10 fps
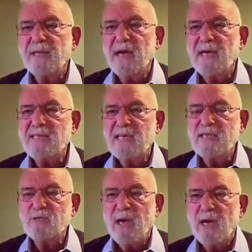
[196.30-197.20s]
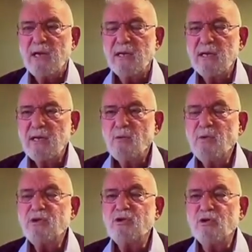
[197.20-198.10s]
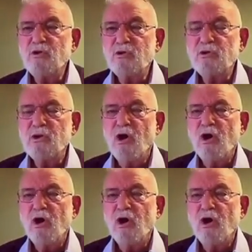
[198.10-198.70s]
Gaza, in, in, in five decades.